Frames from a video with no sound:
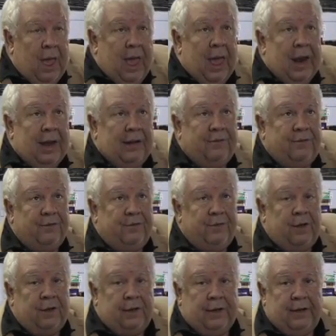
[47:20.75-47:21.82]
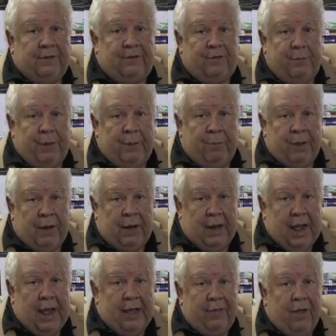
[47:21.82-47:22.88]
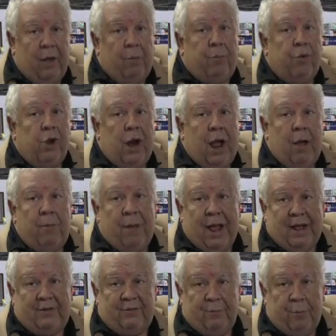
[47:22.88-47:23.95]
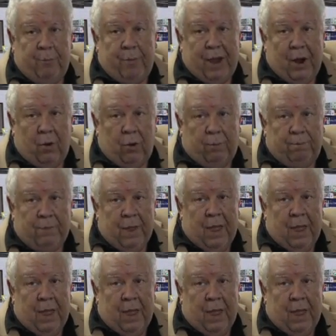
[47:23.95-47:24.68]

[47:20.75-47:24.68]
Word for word: And as the sun gets to be midday, they'll put out maximum power.